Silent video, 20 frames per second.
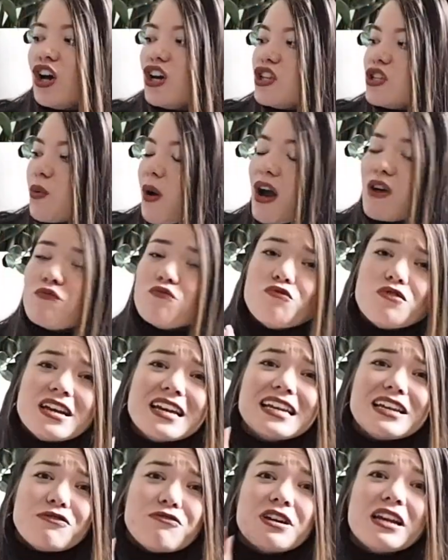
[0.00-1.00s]
So I
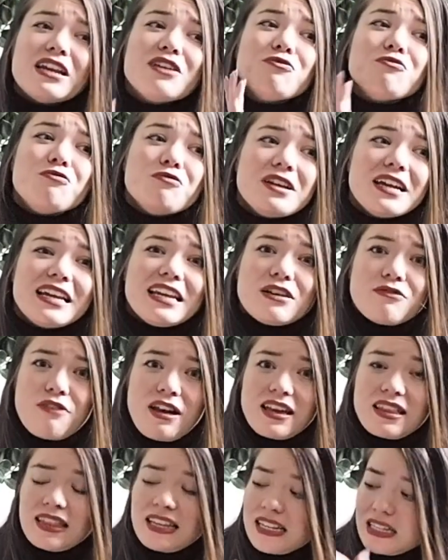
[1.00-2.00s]
really, really, really
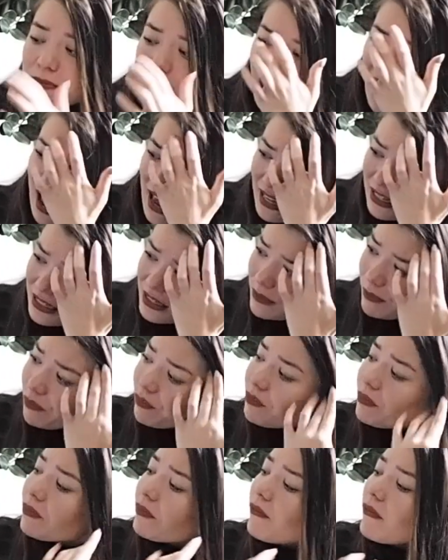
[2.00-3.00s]
rate these bags.
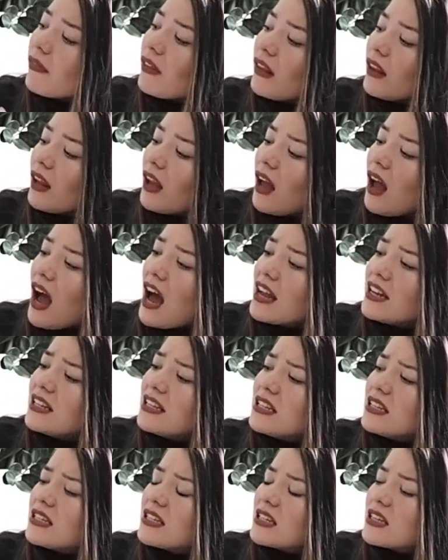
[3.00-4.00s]

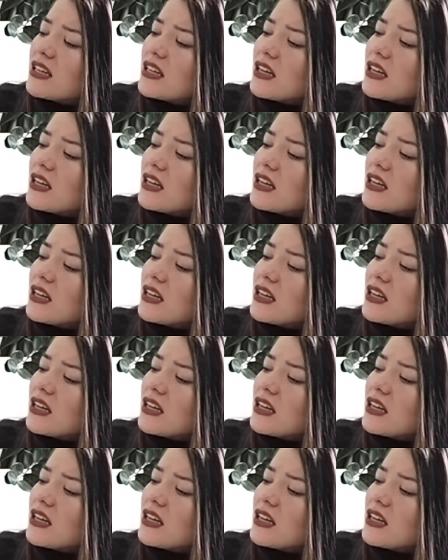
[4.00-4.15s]
And